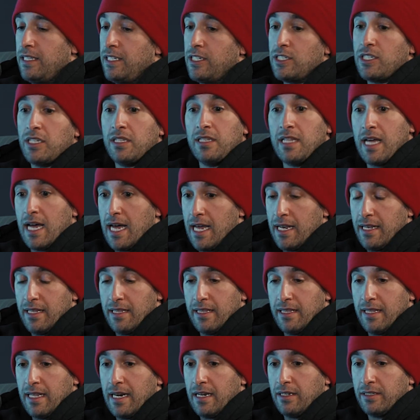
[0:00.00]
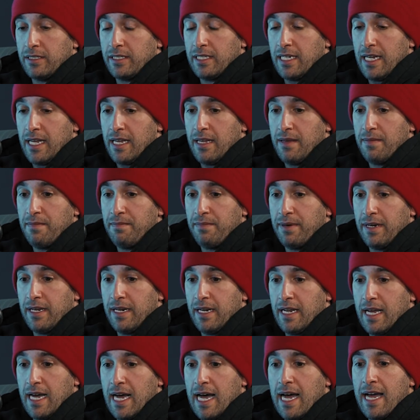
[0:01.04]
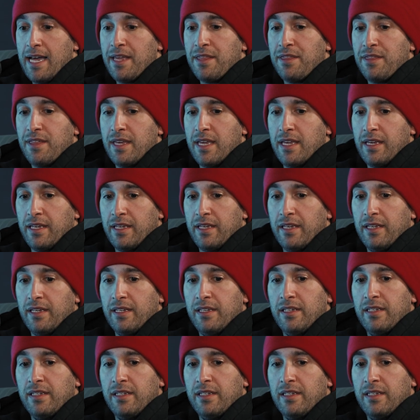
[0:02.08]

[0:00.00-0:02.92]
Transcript: a lot that I'll say, but I think